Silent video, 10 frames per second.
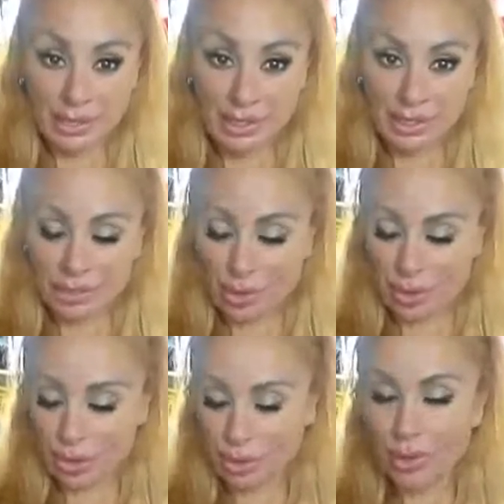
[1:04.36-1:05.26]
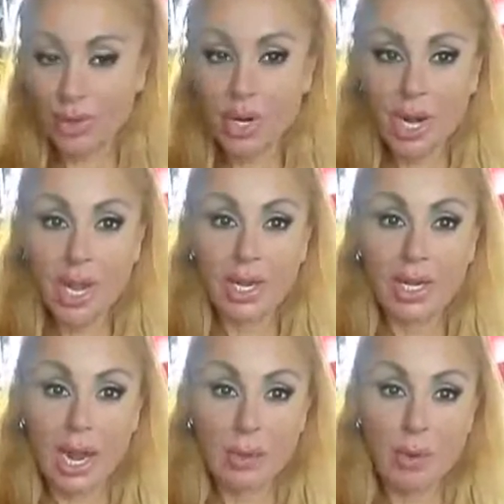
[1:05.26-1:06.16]
in his stroller, and a
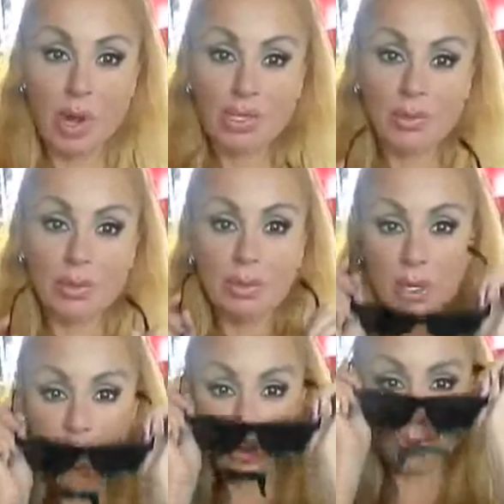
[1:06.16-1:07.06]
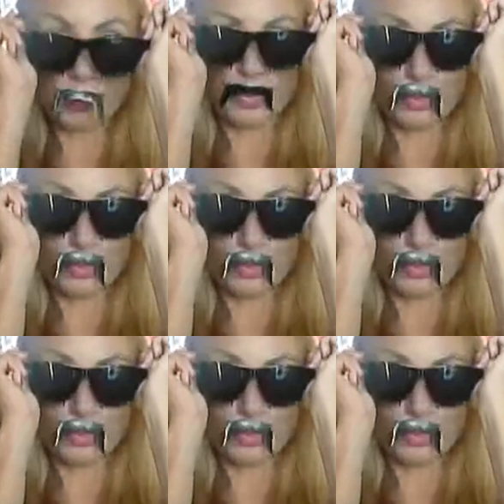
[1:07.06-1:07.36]
guy walks up to me and goes,